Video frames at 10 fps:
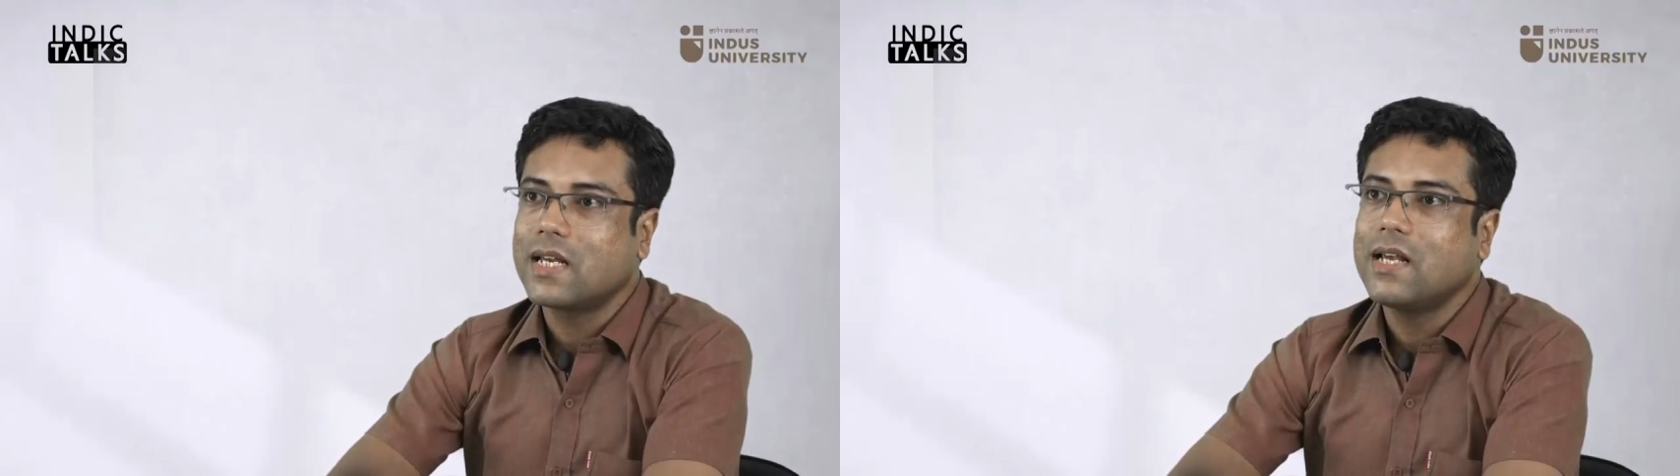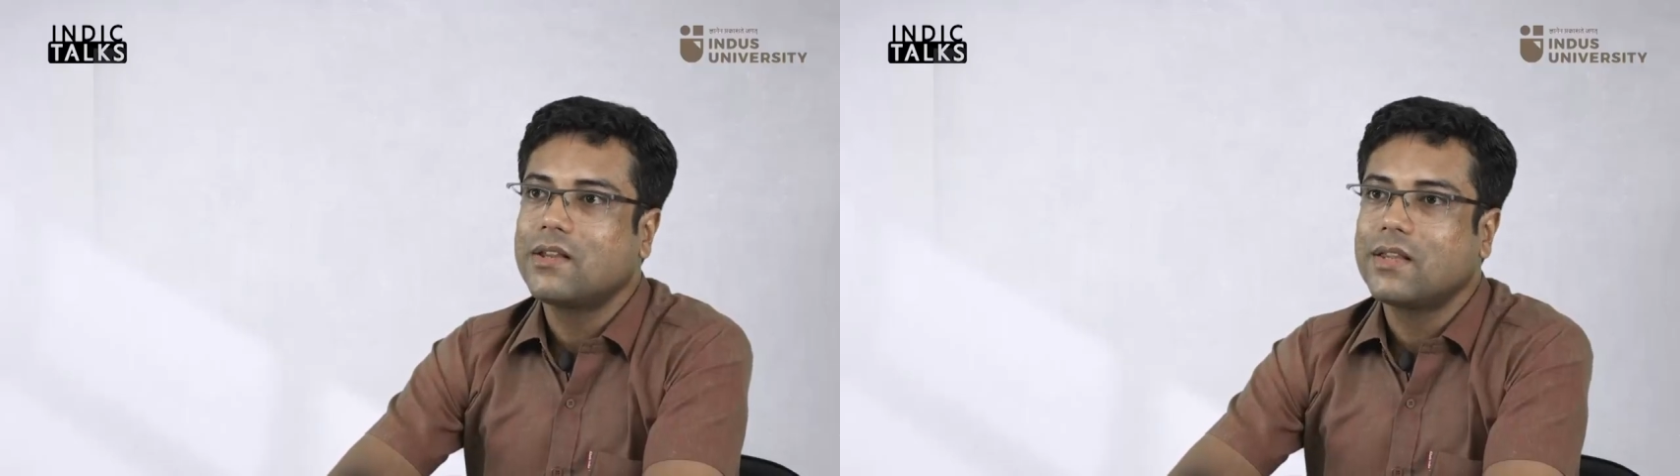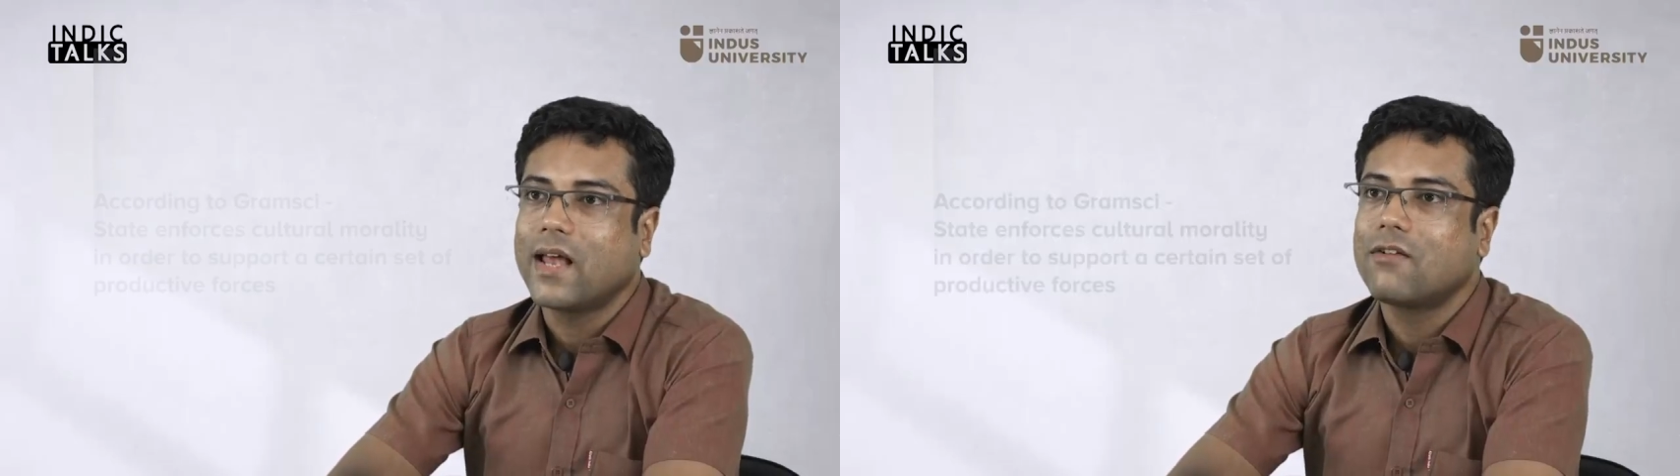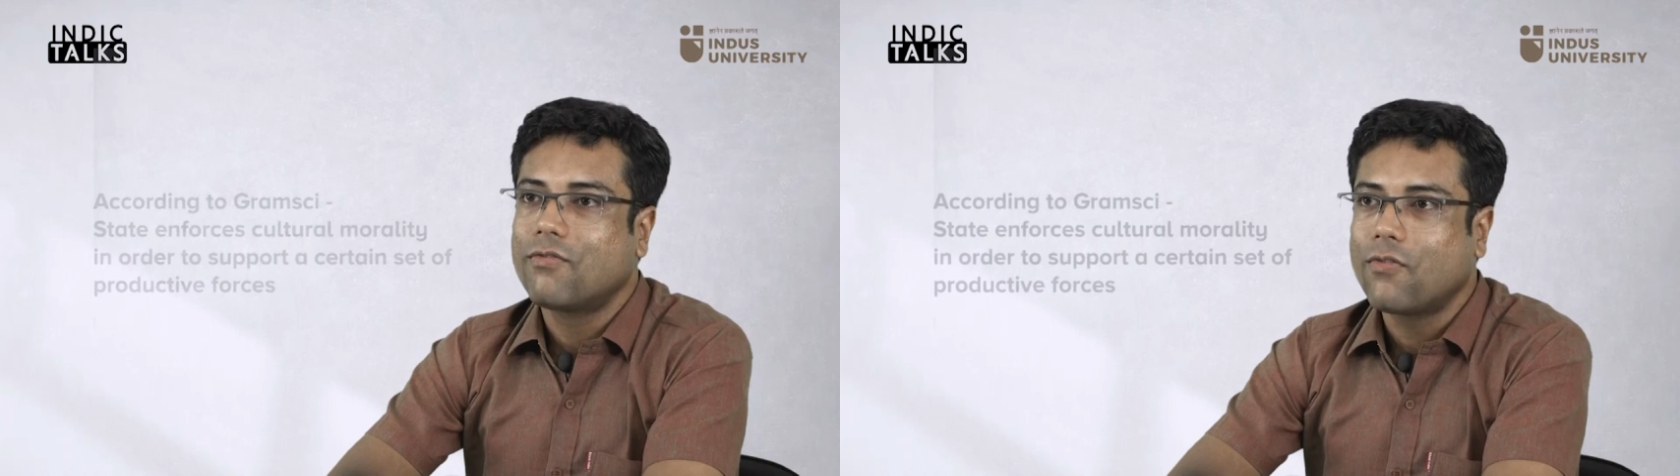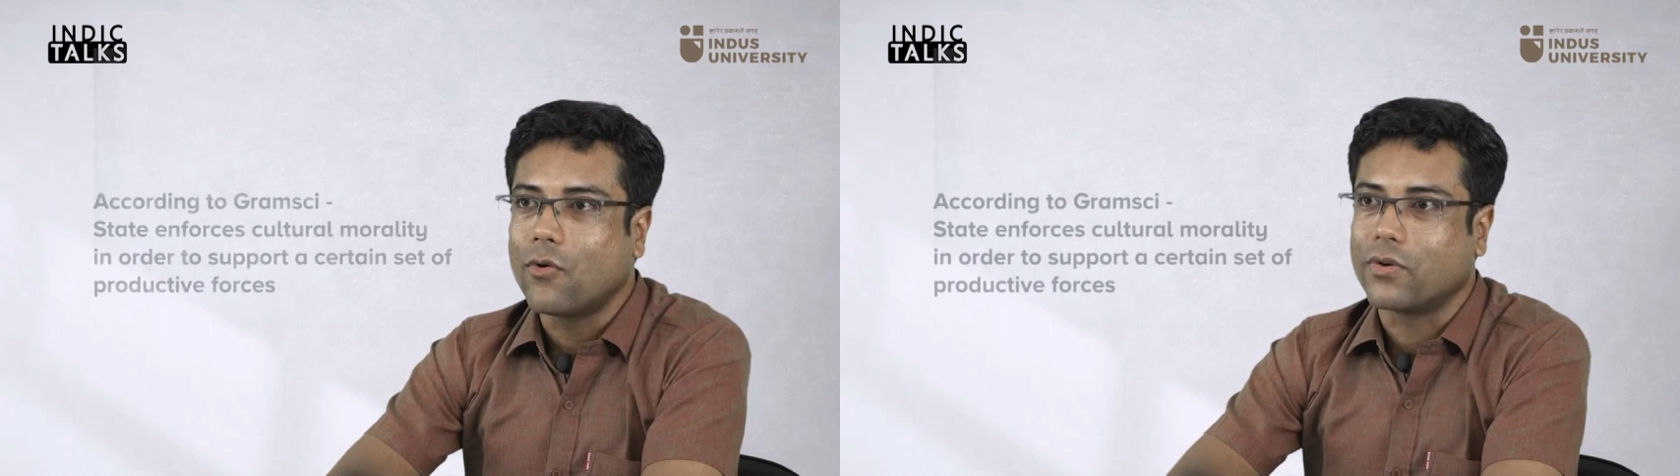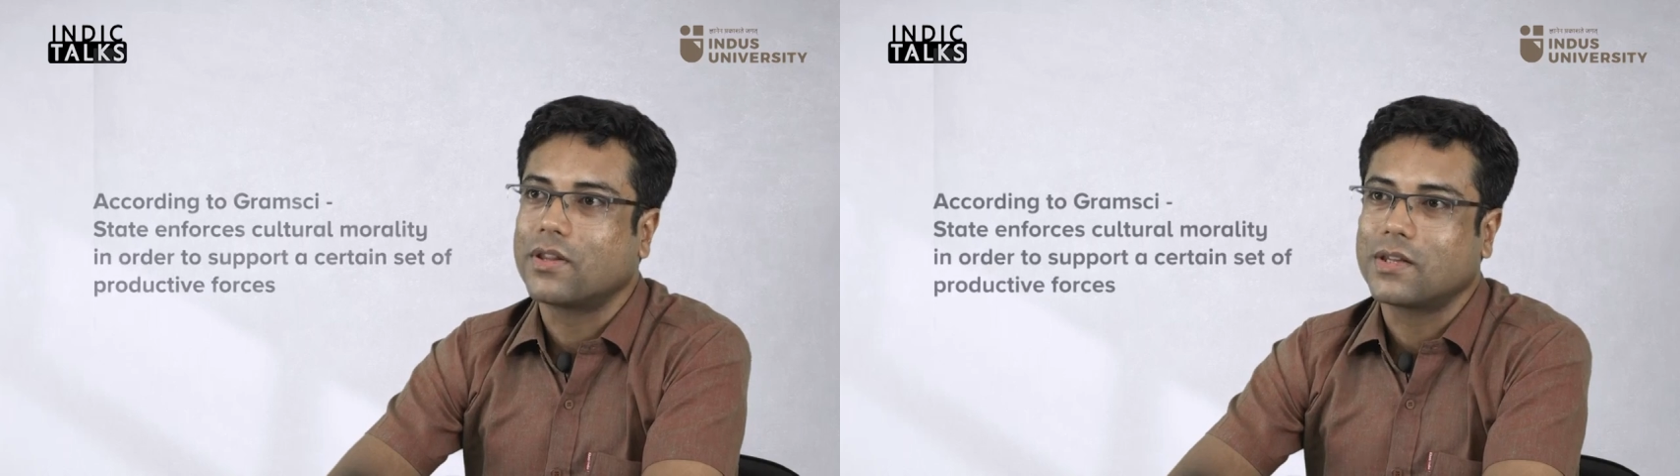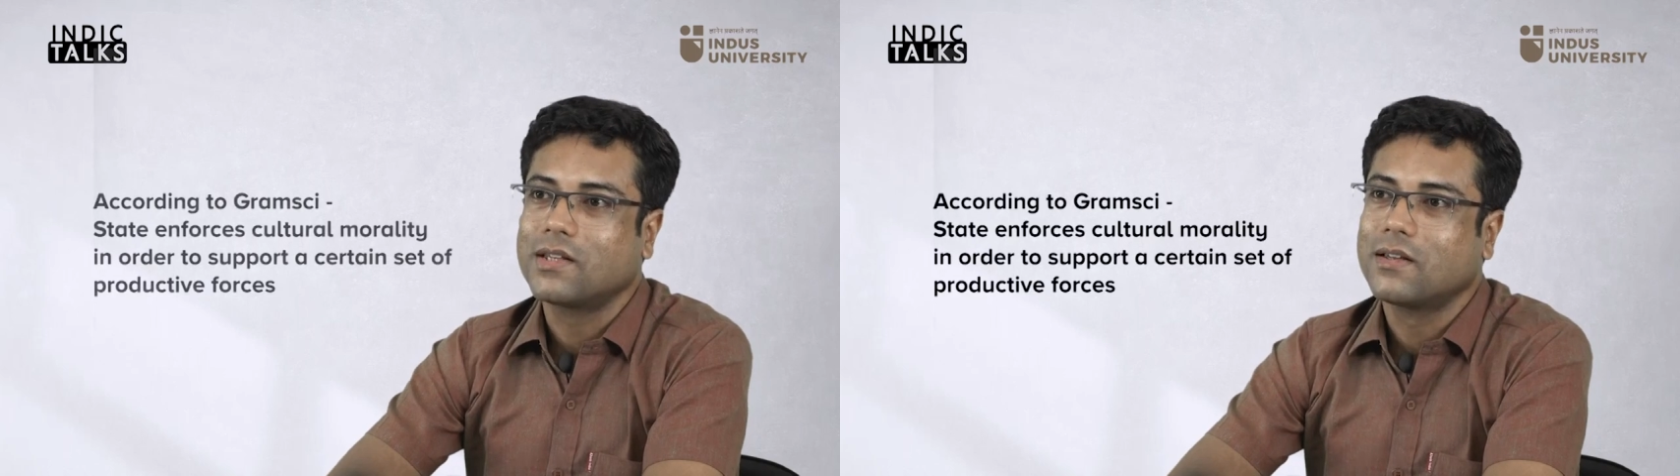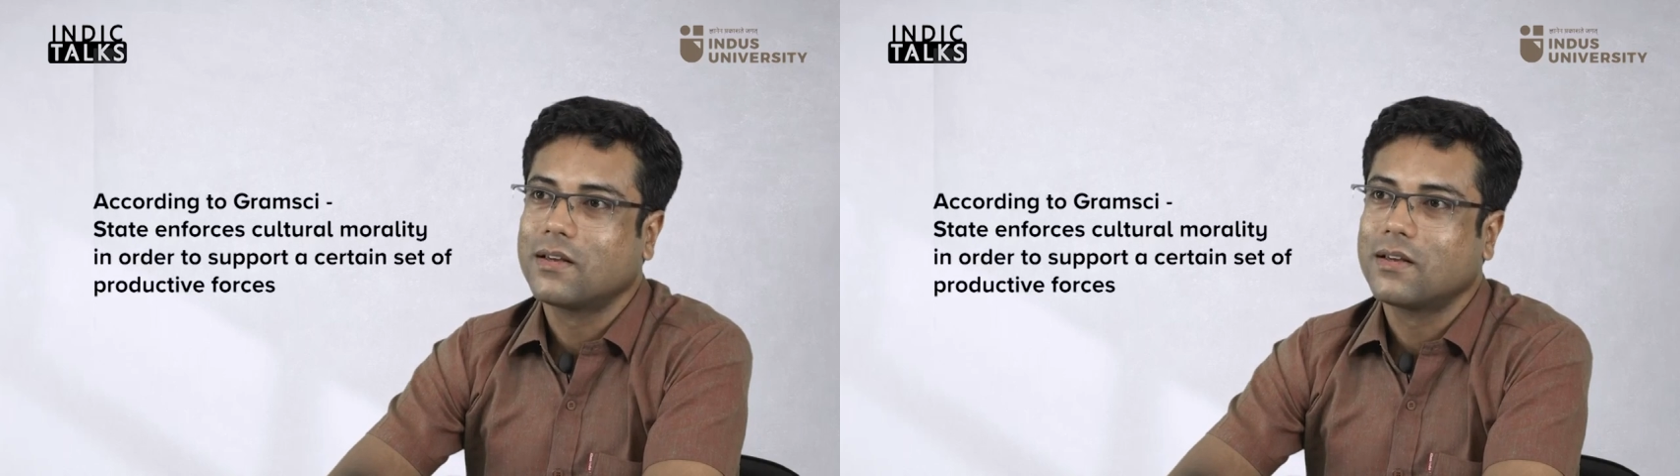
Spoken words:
states enforce